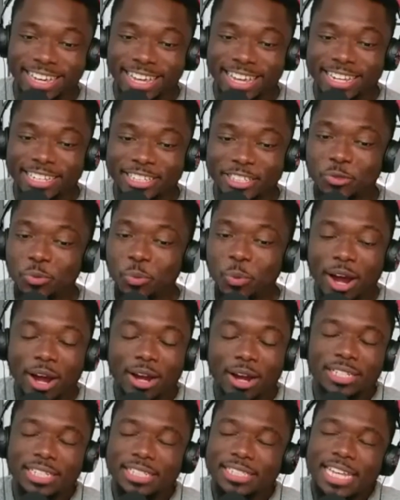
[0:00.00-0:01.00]
Just wear it.
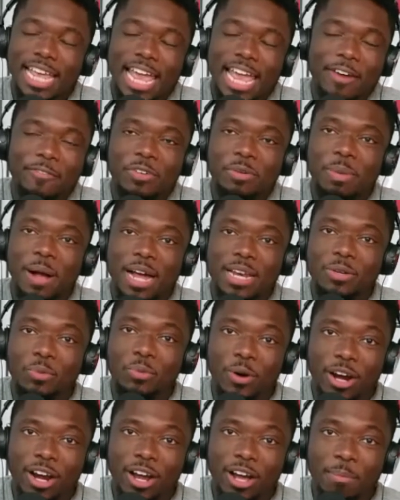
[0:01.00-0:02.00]
Does everybody
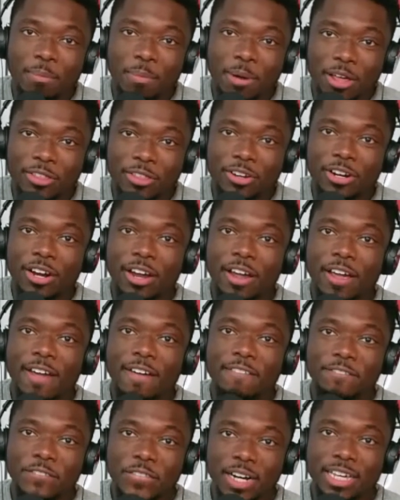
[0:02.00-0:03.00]
wear a mother
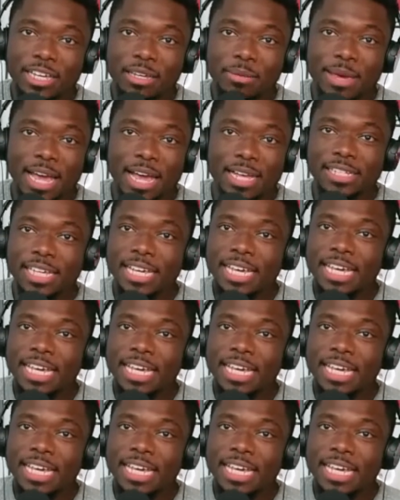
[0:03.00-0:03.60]
fucking mask.